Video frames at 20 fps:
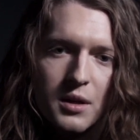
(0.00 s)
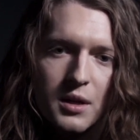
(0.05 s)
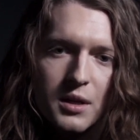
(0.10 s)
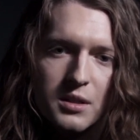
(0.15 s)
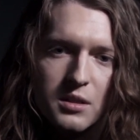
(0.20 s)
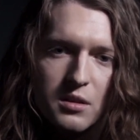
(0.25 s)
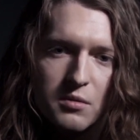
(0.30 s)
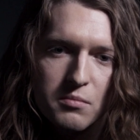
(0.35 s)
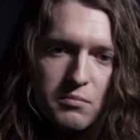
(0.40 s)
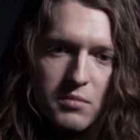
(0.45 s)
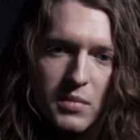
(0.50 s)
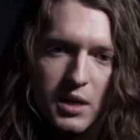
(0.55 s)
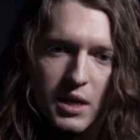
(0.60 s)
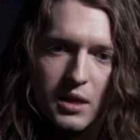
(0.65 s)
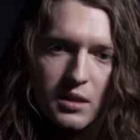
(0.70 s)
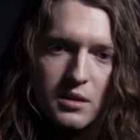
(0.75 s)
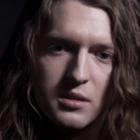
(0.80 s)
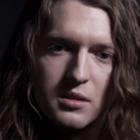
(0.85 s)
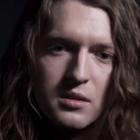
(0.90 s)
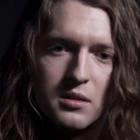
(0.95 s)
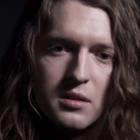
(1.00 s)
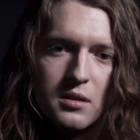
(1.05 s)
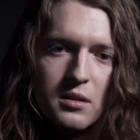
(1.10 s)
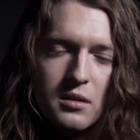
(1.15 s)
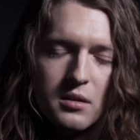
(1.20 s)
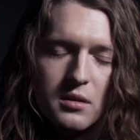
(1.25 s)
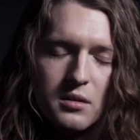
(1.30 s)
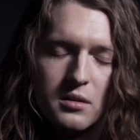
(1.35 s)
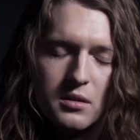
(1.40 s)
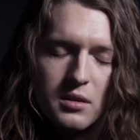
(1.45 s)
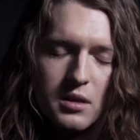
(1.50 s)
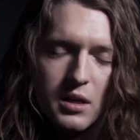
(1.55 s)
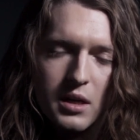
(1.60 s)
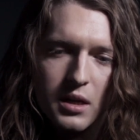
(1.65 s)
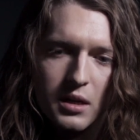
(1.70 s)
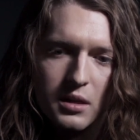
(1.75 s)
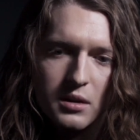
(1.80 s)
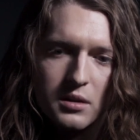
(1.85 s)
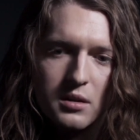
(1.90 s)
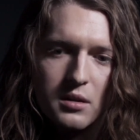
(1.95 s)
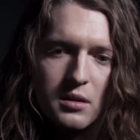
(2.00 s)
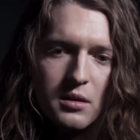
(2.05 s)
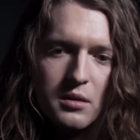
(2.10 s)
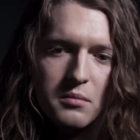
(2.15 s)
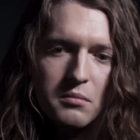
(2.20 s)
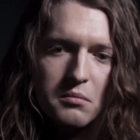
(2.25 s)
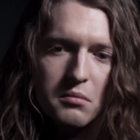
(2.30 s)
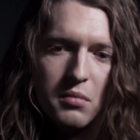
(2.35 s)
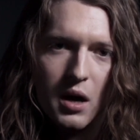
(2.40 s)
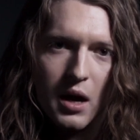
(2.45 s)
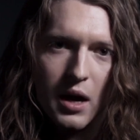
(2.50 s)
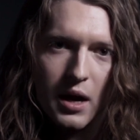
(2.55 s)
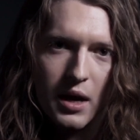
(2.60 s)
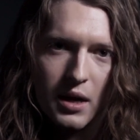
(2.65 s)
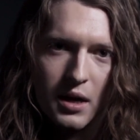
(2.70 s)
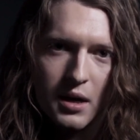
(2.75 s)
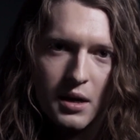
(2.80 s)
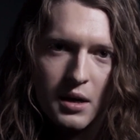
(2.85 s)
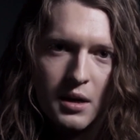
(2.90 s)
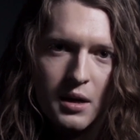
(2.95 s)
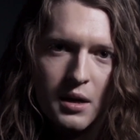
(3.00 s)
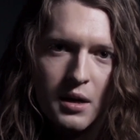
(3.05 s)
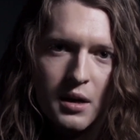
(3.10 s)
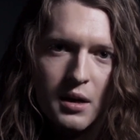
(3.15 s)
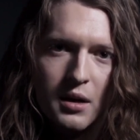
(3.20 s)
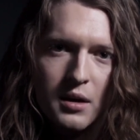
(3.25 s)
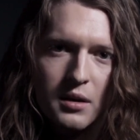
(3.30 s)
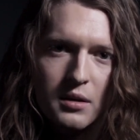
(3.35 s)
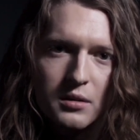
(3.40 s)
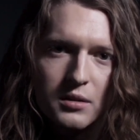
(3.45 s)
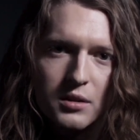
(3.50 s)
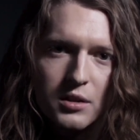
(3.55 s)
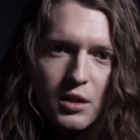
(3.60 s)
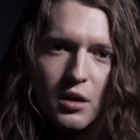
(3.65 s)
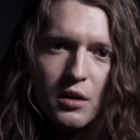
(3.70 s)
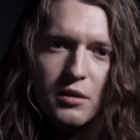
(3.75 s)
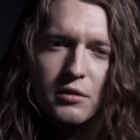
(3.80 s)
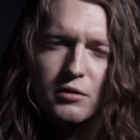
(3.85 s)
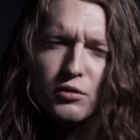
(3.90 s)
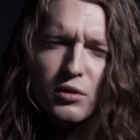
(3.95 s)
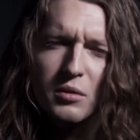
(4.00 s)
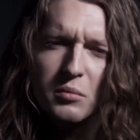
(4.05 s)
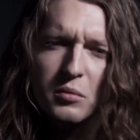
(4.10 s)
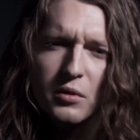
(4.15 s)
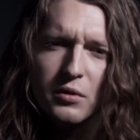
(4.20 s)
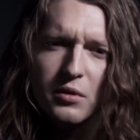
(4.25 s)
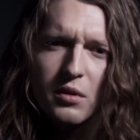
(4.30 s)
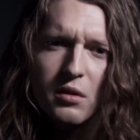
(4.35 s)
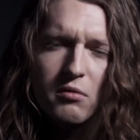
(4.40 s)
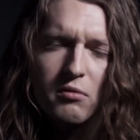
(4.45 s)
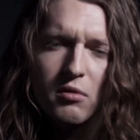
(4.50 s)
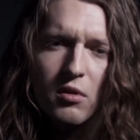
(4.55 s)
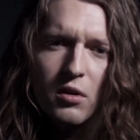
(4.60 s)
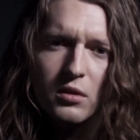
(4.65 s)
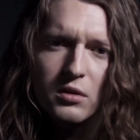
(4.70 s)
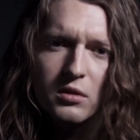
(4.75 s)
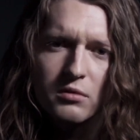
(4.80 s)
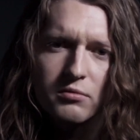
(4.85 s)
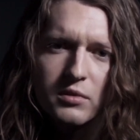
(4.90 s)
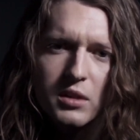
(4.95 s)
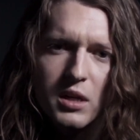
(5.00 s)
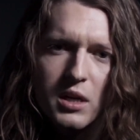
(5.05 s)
as the minutes ticked by, John trembled to the verge of